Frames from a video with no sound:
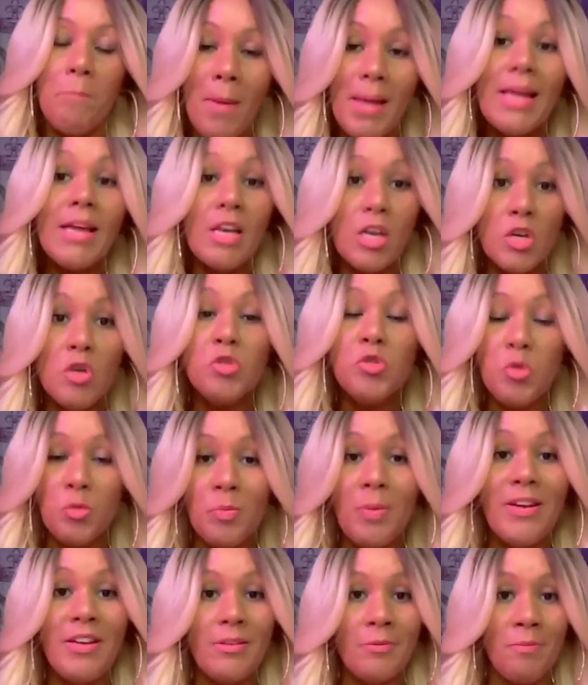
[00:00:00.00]
Making a
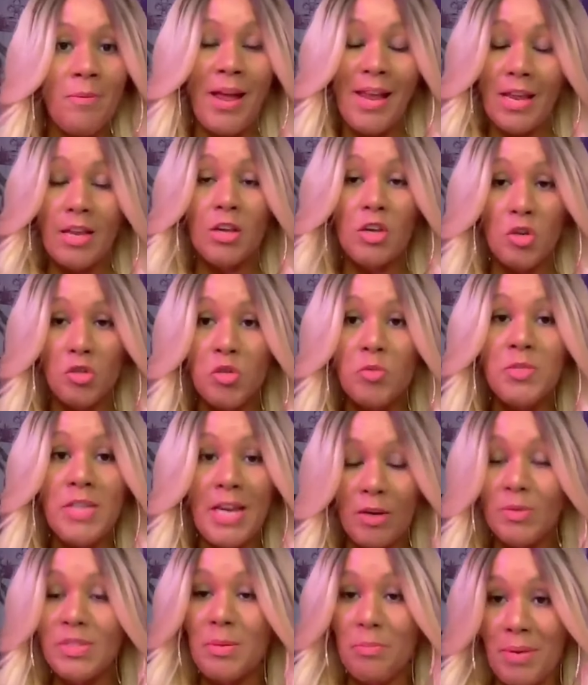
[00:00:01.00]
YouTube
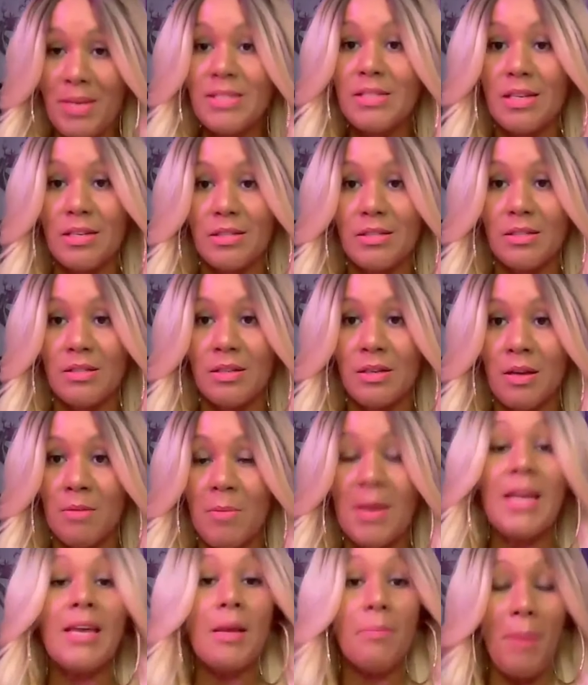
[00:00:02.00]
channel is a business.
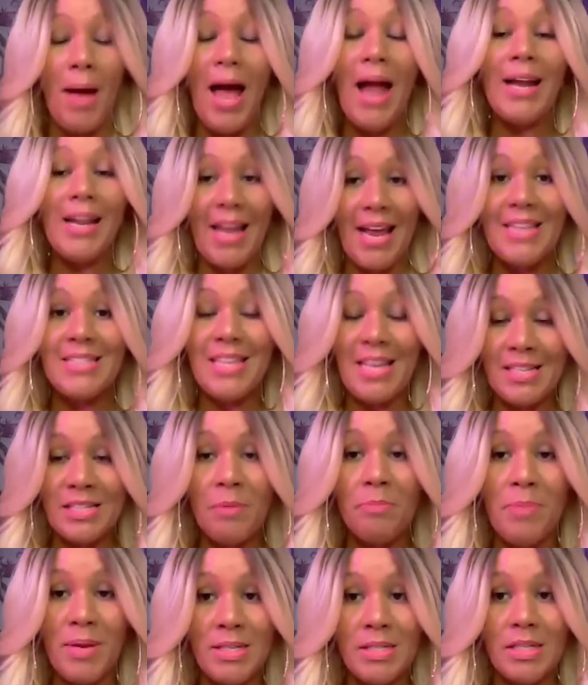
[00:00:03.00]
Making a podcast is
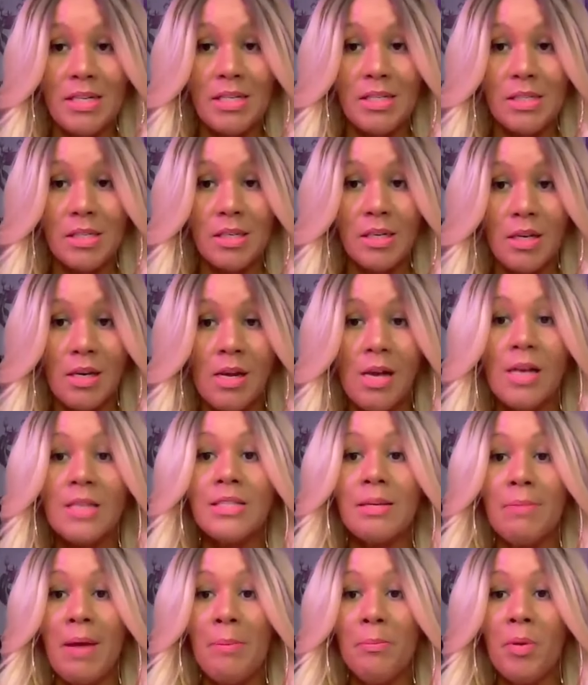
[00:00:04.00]
a business.
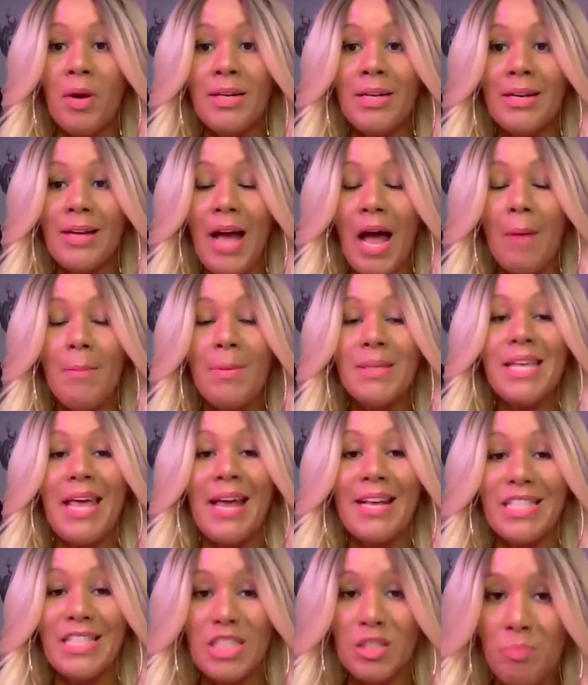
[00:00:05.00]
Somebody put in the comments,
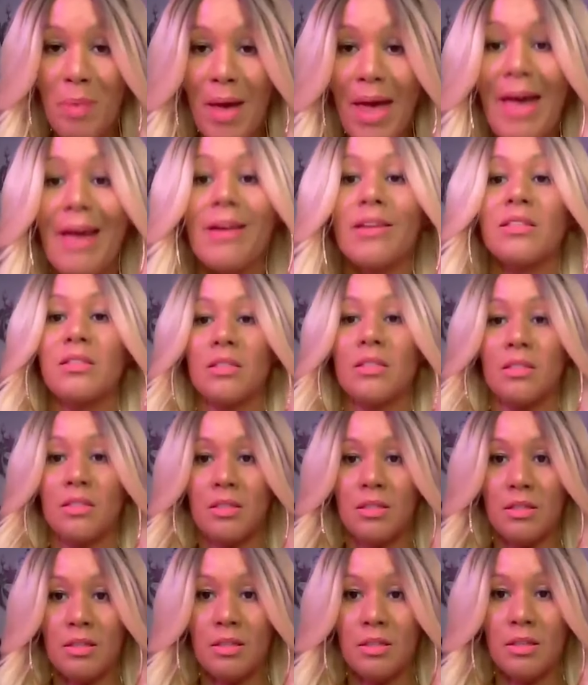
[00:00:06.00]
expect.
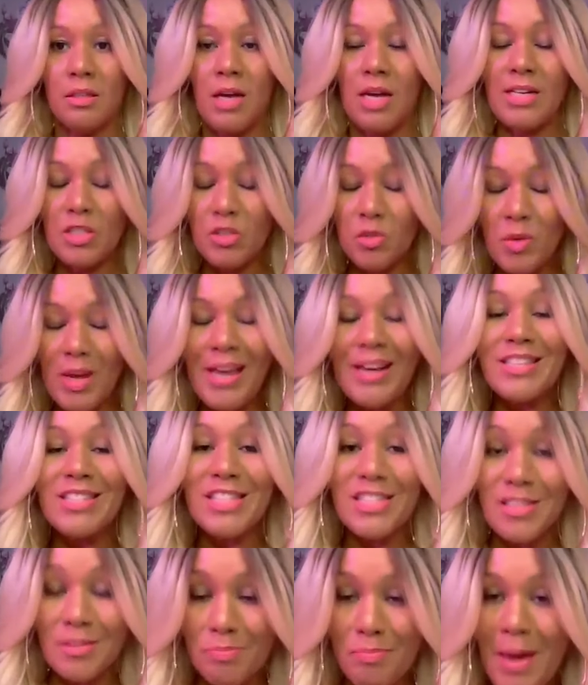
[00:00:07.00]
I need to
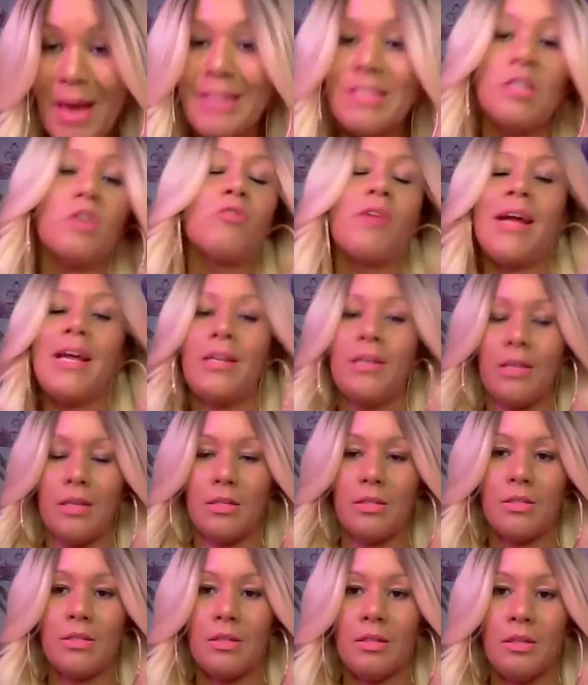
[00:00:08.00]
expect
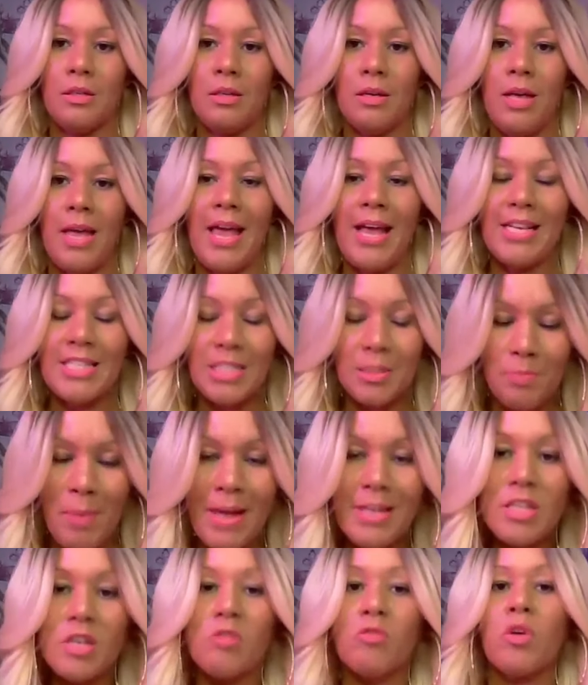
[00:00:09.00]
greatness,
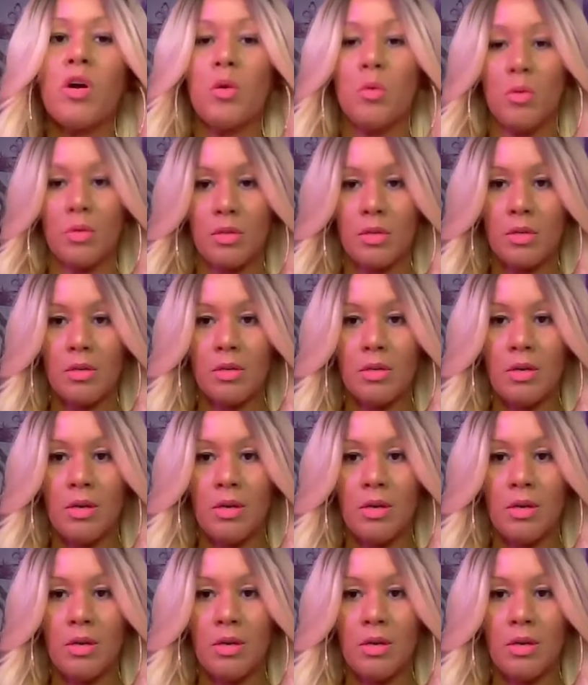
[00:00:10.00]
expect growth.